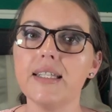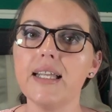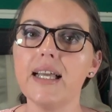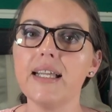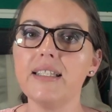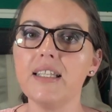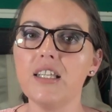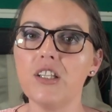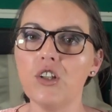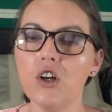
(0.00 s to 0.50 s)

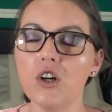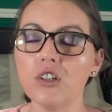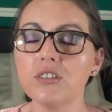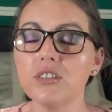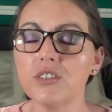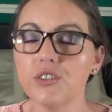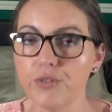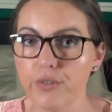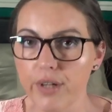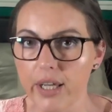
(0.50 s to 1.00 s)
they did
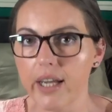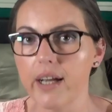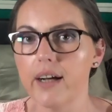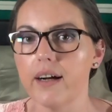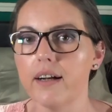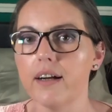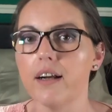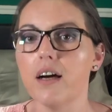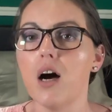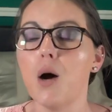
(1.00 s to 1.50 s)
not
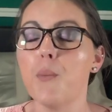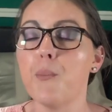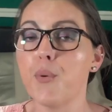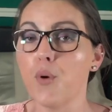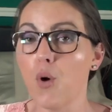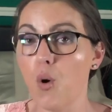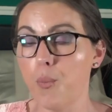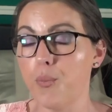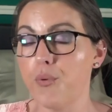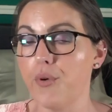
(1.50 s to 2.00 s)
trigger
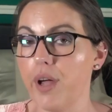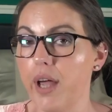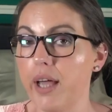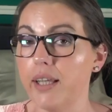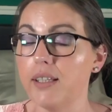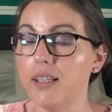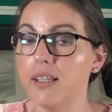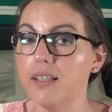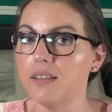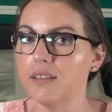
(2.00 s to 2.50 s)

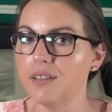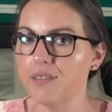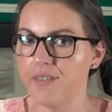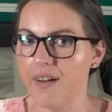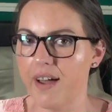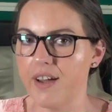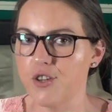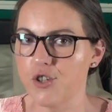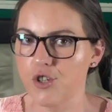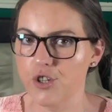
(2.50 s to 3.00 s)
appropriate
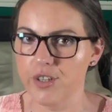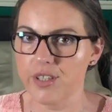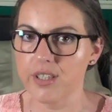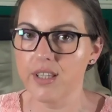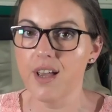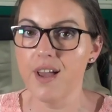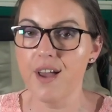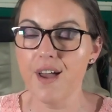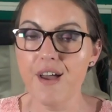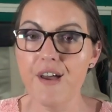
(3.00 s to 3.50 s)

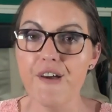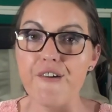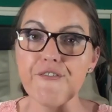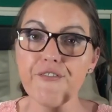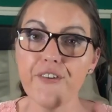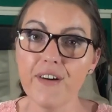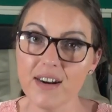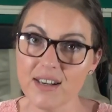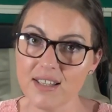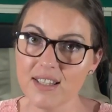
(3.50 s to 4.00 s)
interventions.
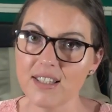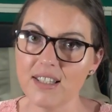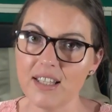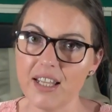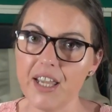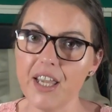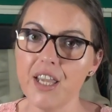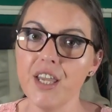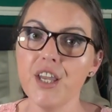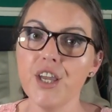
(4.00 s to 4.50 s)

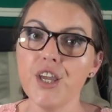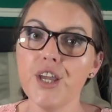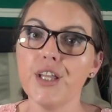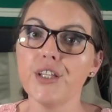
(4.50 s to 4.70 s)
Firstly,